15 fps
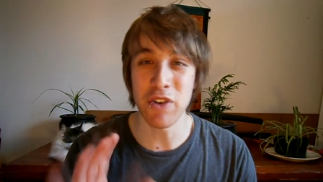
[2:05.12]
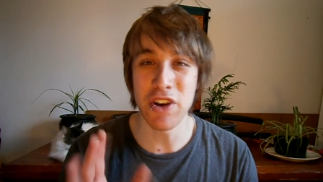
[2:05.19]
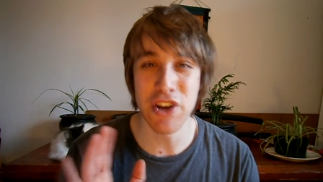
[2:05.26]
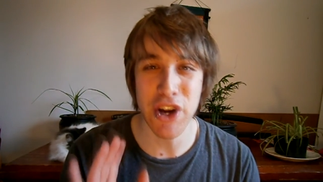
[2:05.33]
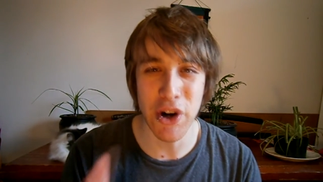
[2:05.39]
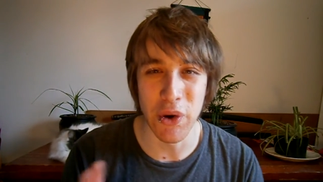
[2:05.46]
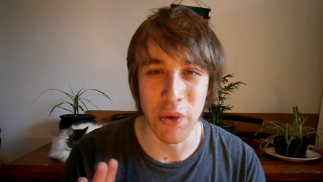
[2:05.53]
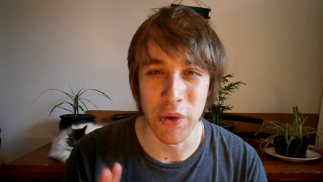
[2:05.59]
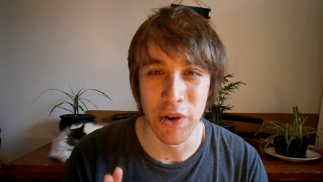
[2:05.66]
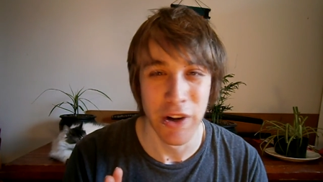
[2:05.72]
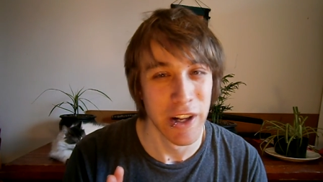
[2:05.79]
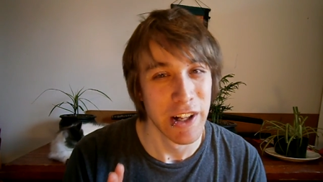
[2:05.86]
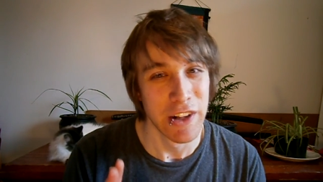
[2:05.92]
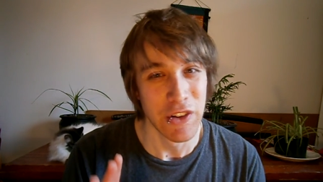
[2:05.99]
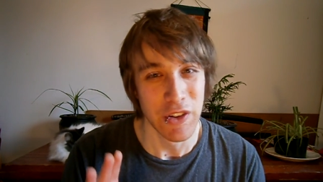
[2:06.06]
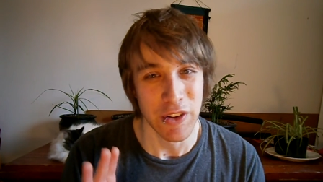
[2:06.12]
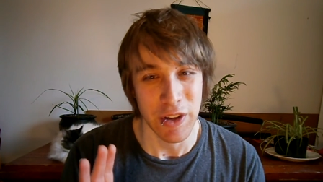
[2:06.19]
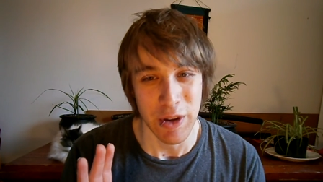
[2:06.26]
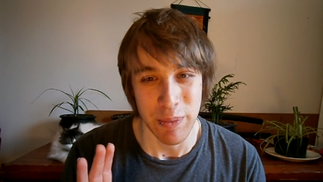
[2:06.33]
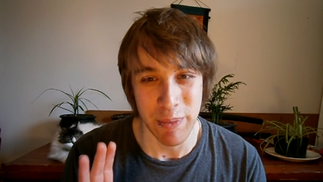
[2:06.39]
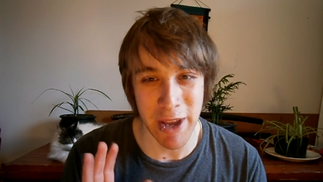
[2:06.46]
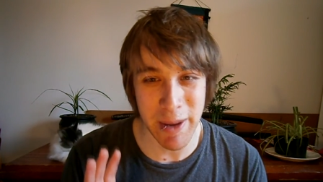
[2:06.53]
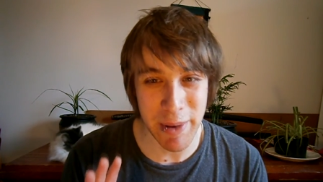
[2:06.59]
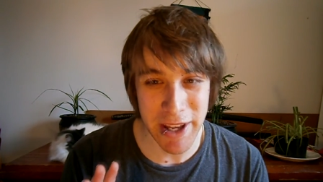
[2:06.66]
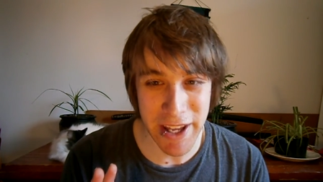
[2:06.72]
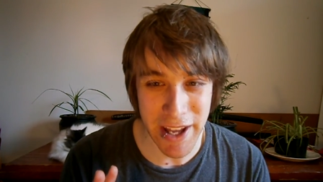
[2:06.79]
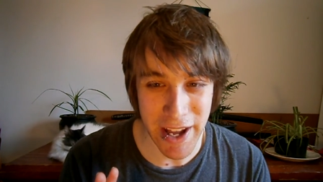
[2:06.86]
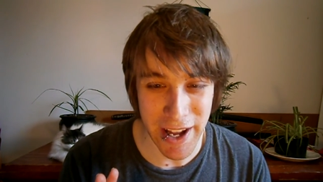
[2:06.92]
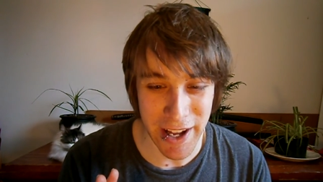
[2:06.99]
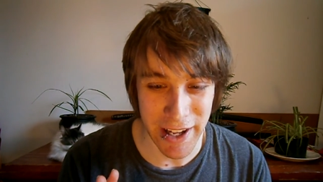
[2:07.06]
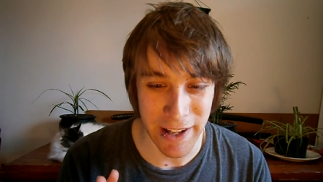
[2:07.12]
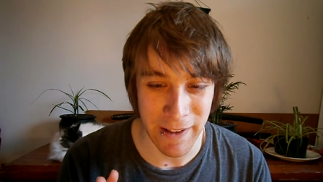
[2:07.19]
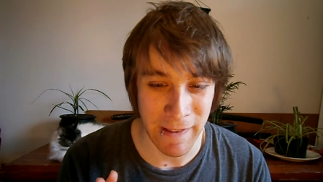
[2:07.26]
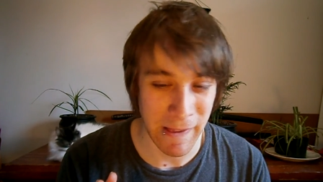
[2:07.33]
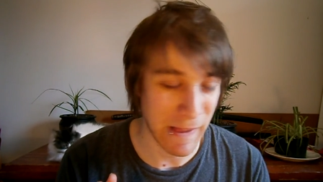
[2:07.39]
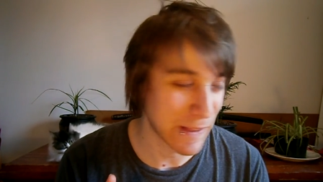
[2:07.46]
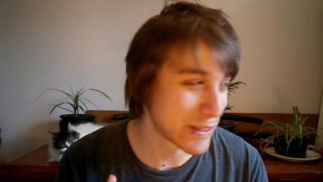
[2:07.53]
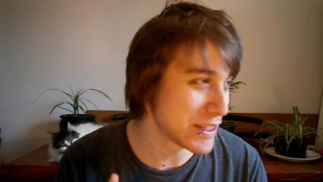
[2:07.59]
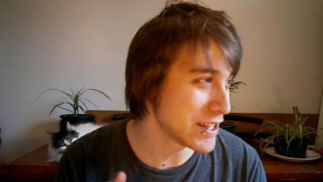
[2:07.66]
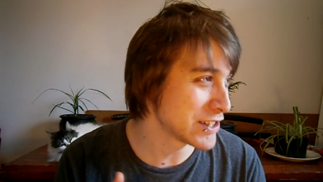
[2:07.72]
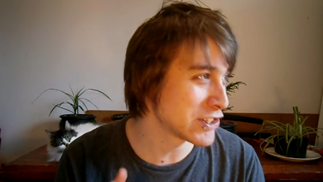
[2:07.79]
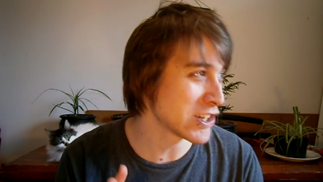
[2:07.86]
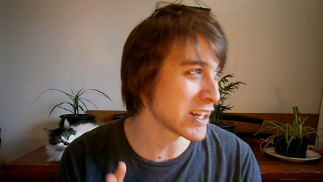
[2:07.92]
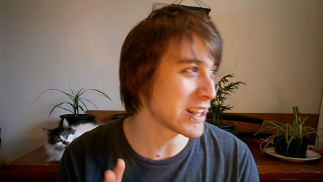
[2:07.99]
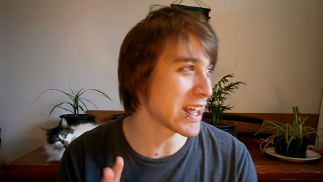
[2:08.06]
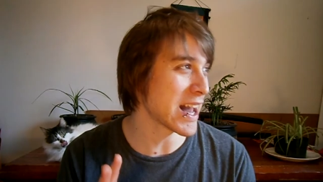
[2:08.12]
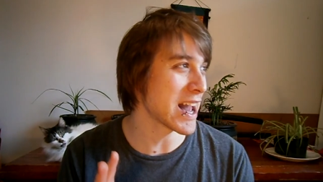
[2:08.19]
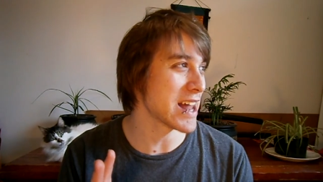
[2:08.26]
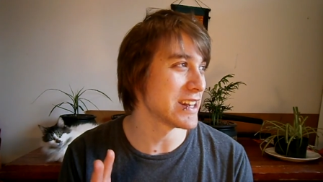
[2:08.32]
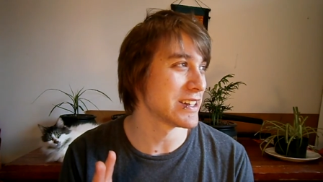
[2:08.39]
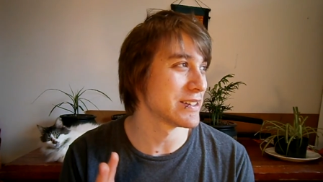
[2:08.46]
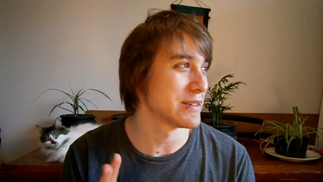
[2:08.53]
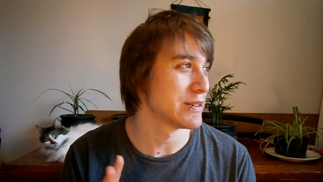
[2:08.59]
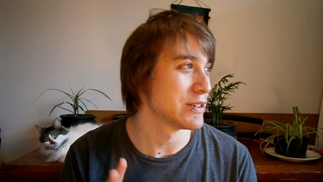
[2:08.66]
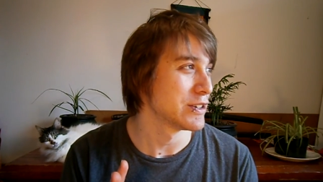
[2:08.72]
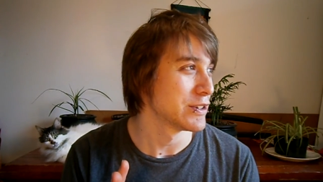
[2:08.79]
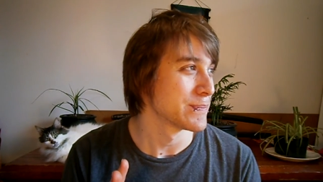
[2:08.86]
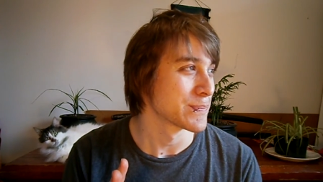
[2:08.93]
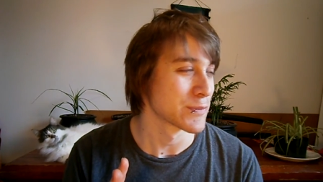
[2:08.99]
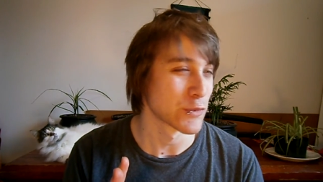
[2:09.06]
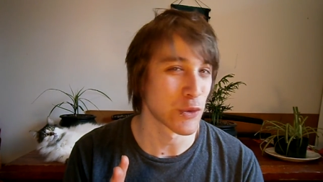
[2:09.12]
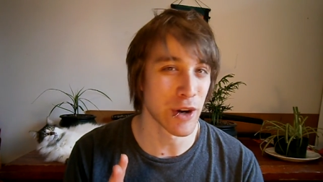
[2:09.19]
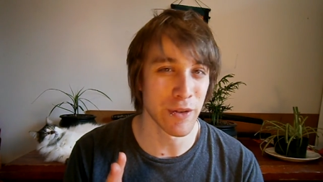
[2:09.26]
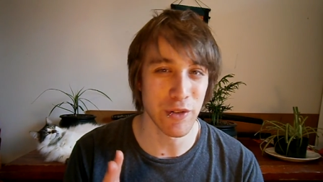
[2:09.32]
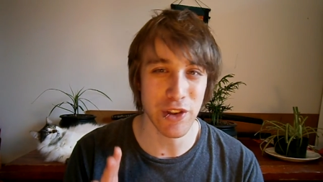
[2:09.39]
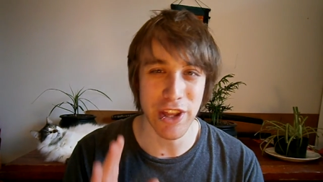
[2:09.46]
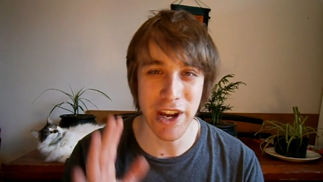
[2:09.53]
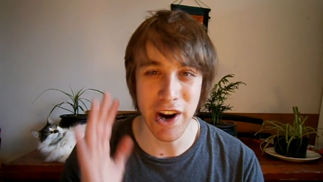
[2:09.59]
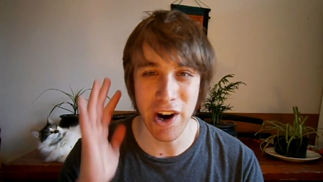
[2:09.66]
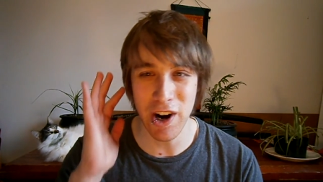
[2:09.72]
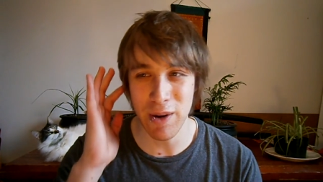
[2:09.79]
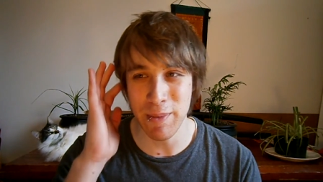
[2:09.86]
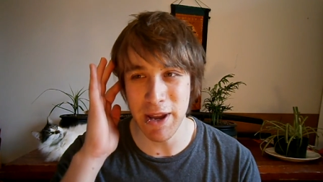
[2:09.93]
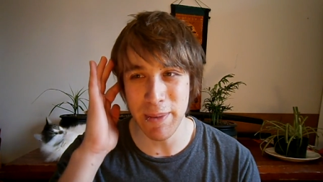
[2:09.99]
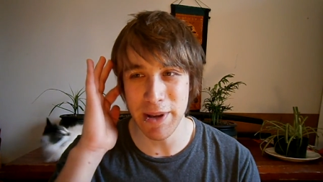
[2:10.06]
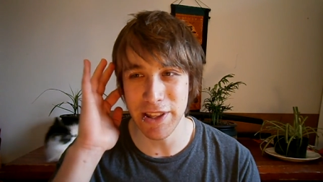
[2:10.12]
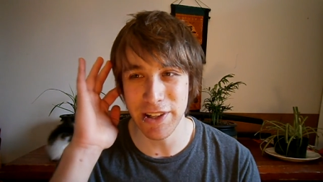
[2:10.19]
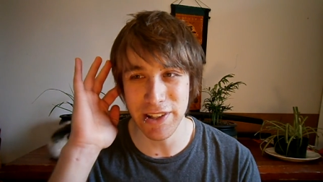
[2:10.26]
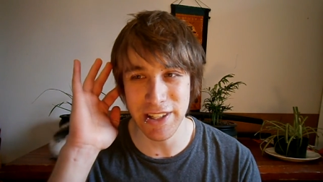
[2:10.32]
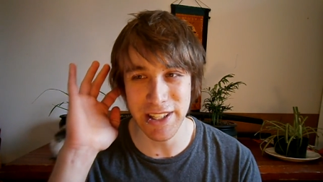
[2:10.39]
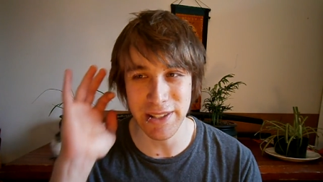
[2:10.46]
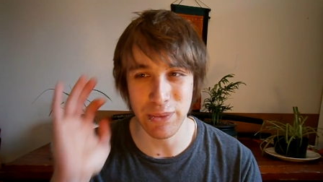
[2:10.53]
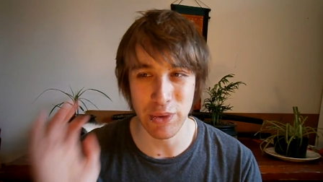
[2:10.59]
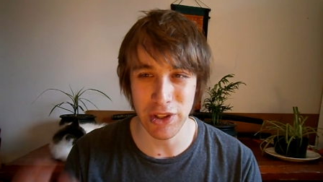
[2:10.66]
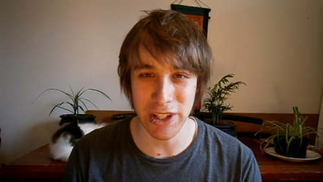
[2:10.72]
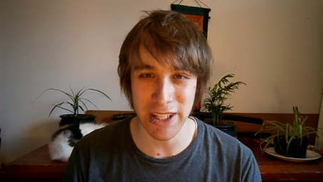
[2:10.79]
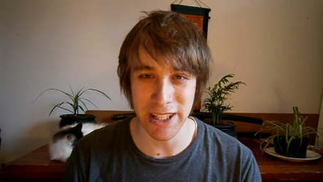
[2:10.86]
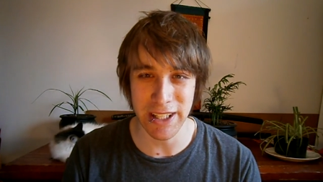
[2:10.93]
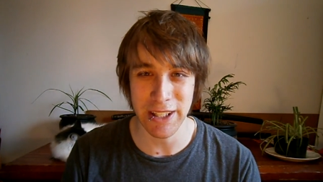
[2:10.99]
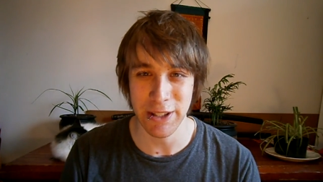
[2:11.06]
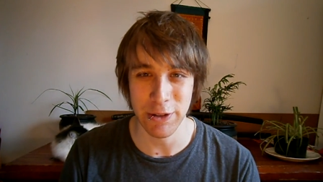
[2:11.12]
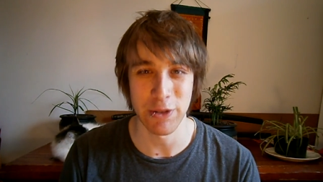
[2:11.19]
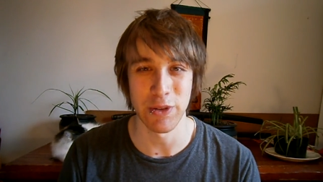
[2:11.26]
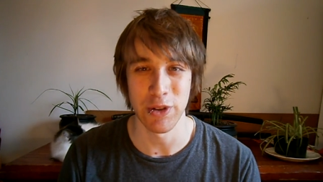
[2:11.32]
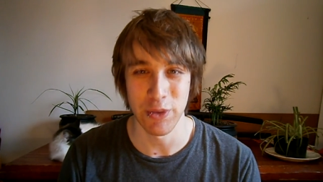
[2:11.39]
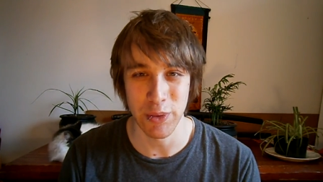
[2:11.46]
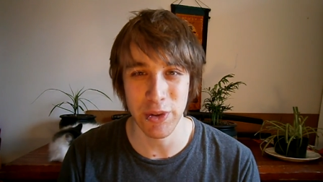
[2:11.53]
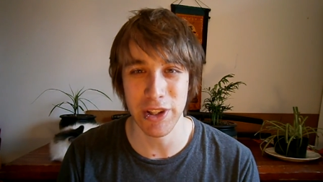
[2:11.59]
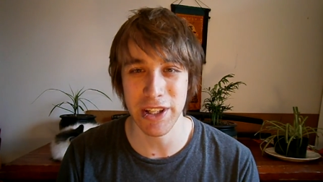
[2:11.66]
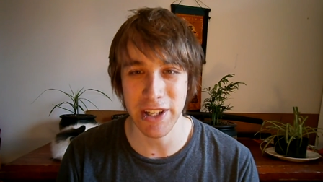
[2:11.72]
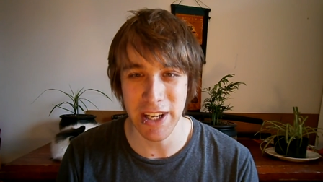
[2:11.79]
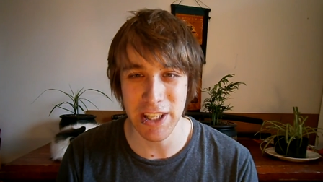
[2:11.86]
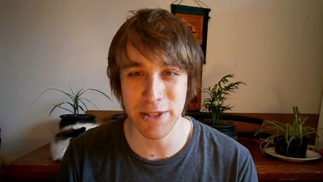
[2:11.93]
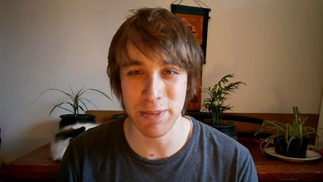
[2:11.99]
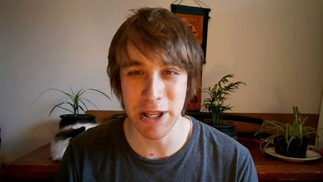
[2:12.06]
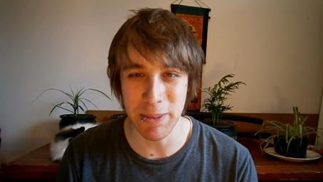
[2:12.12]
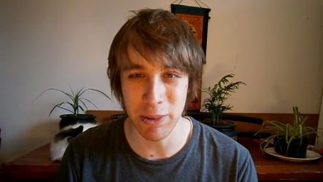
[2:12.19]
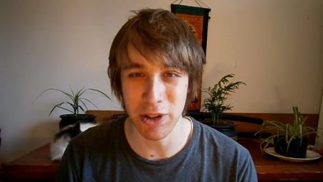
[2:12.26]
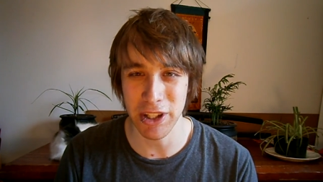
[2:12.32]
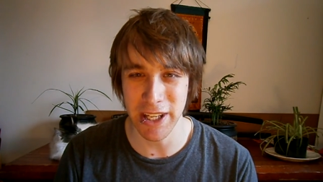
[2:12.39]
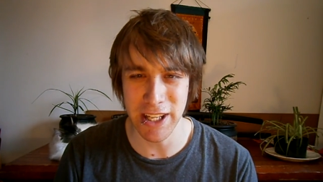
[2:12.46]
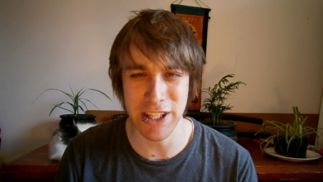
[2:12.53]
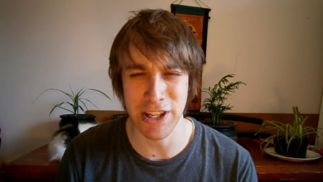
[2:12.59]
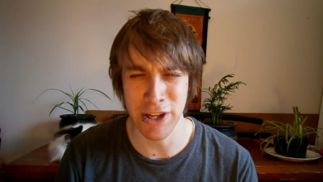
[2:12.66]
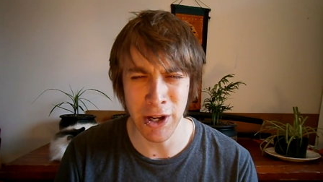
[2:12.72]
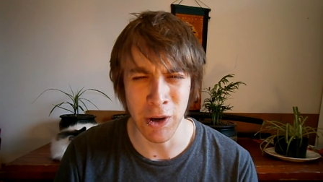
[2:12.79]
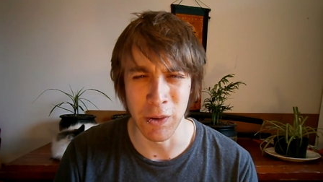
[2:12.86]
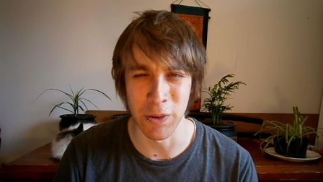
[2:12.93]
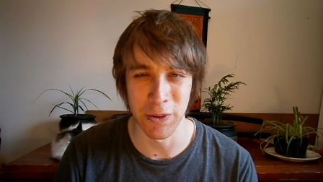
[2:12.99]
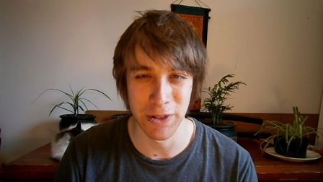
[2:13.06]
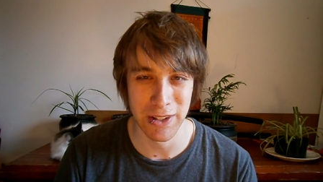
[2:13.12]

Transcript: know. Maybe things like that, whatever they are, maybe they're just really, really nice people to get to know.